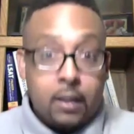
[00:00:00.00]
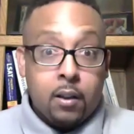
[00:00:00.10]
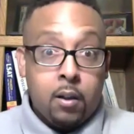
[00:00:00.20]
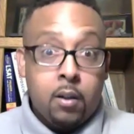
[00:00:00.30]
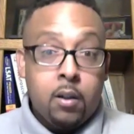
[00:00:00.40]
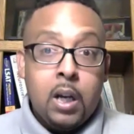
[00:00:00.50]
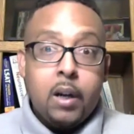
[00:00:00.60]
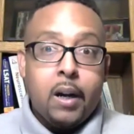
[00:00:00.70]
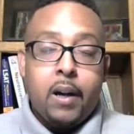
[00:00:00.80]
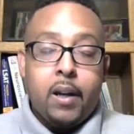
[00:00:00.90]
learn,
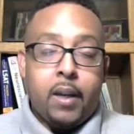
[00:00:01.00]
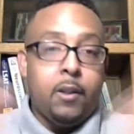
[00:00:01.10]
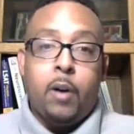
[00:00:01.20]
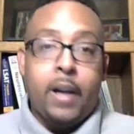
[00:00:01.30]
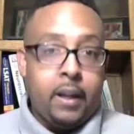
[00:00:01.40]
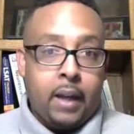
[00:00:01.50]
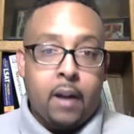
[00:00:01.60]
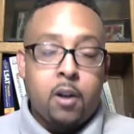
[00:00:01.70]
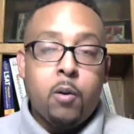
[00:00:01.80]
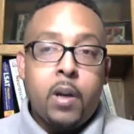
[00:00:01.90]
even though I ain't got
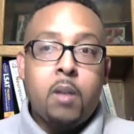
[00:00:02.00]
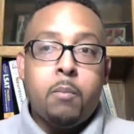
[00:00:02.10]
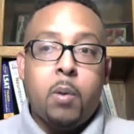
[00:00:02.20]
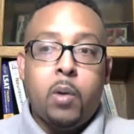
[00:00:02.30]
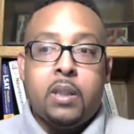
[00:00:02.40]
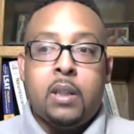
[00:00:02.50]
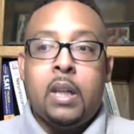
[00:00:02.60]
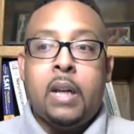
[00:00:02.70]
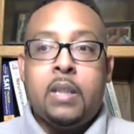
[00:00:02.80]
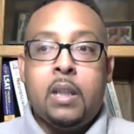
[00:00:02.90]
no ink, but one thing that
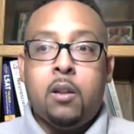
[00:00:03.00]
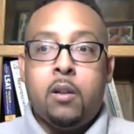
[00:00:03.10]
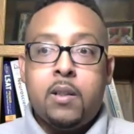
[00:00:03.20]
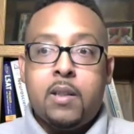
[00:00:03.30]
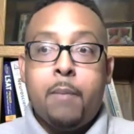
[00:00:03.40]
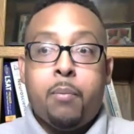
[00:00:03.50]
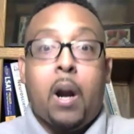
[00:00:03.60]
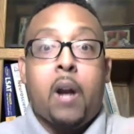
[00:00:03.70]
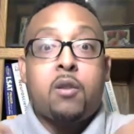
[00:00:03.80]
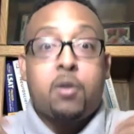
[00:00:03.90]
I did learn is that
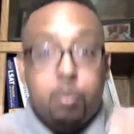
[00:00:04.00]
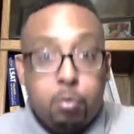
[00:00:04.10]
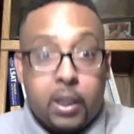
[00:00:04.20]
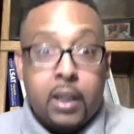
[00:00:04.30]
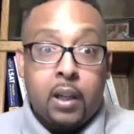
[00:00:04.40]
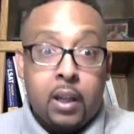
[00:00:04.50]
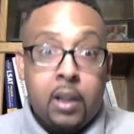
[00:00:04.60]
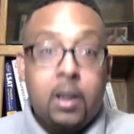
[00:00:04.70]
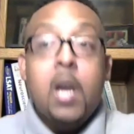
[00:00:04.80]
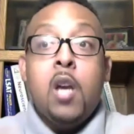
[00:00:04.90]
prior to getting an ink,
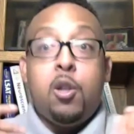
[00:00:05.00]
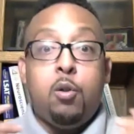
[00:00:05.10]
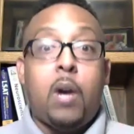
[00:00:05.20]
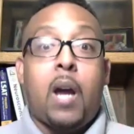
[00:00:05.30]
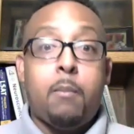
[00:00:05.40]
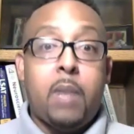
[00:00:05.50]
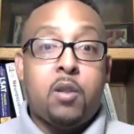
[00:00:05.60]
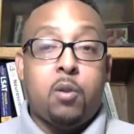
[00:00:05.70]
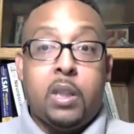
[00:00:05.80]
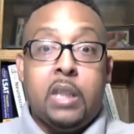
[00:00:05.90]
you got to make
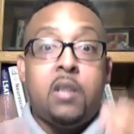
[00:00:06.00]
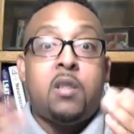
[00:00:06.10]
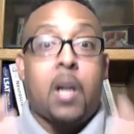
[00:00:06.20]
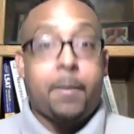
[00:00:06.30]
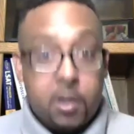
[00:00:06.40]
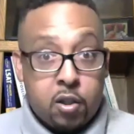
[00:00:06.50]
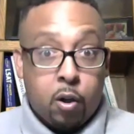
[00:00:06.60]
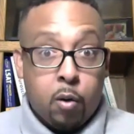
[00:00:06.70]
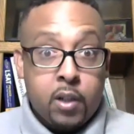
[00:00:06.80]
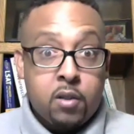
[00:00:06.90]
sure that the shop that you're
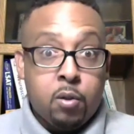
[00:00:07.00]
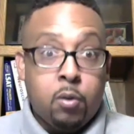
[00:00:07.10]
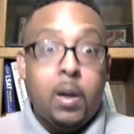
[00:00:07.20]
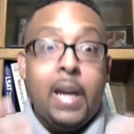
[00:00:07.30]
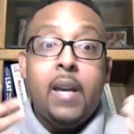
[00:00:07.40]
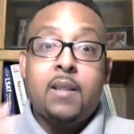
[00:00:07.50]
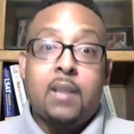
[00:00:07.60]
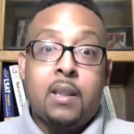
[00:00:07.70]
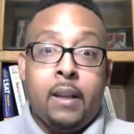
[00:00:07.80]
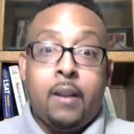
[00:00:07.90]
going into is
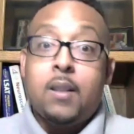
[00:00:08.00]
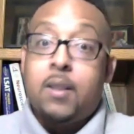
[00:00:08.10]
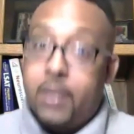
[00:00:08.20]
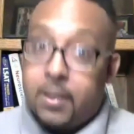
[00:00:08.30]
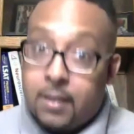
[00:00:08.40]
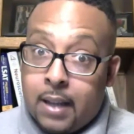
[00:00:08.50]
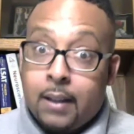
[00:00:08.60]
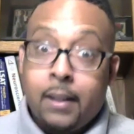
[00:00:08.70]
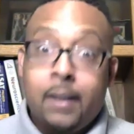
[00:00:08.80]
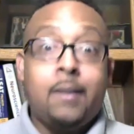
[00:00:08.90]
clean. Because if it's not
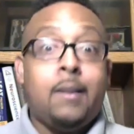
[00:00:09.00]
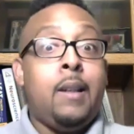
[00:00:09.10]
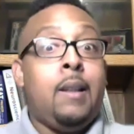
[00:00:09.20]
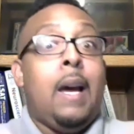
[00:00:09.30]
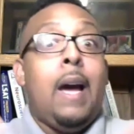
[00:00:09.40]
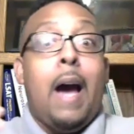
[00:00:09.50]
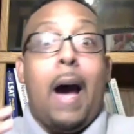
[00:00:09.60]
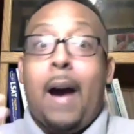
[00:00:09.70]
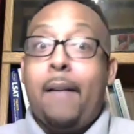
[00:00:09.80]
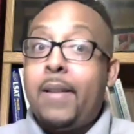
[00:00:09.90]
clean, then
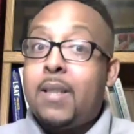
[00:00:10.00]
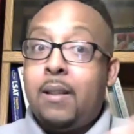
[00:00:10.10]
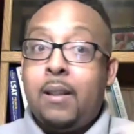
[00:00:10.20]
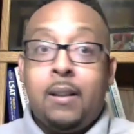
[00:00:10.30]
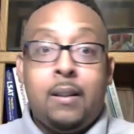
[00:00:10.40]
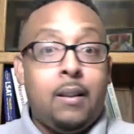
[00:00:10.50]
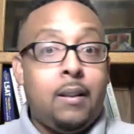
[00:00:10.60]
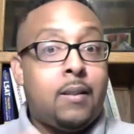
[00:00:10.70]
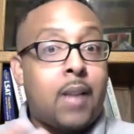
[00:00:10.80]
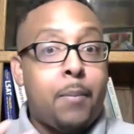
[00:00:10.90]
obviously the
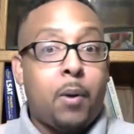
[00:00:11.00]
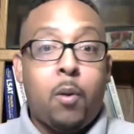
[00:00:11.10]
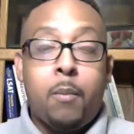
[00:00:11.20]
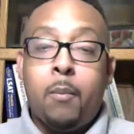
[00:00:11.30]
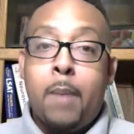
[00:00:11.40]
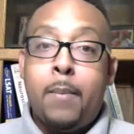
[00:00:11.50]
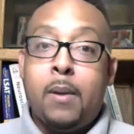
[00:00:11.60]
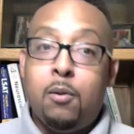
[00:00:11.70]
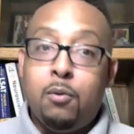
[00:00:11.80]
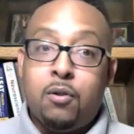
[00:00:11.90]
type of equipment might be
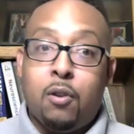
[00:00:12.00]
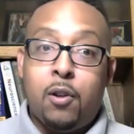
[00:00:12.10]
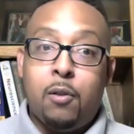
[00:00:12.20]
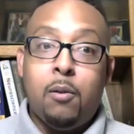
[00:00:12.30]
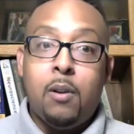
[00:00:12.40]
used on you